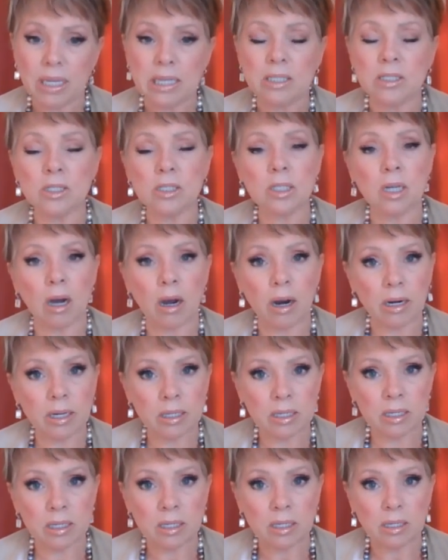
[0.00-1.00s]

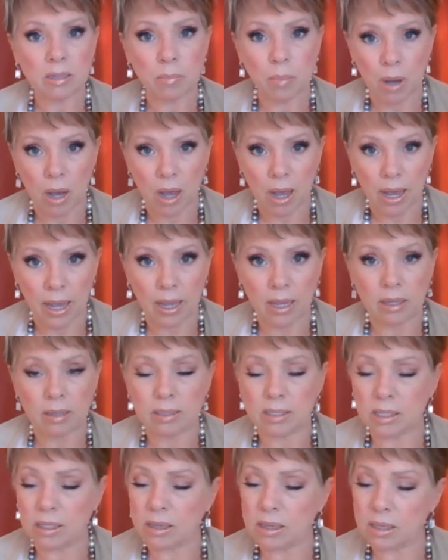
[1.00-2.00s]
Start by
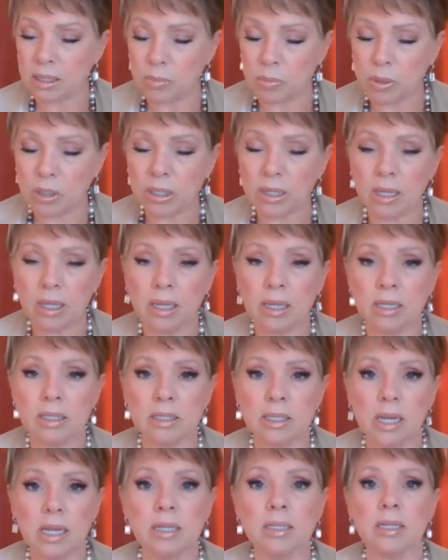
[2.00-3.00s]
deliberately
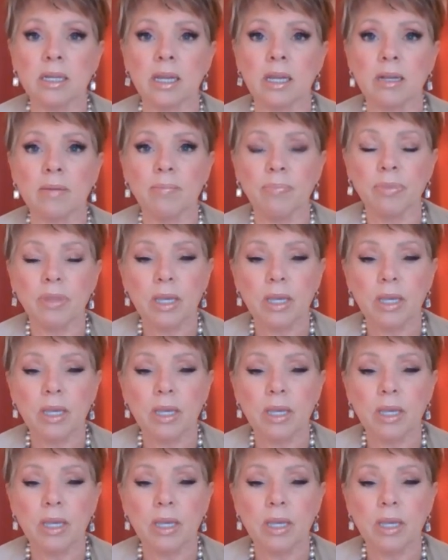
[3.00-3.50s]
intending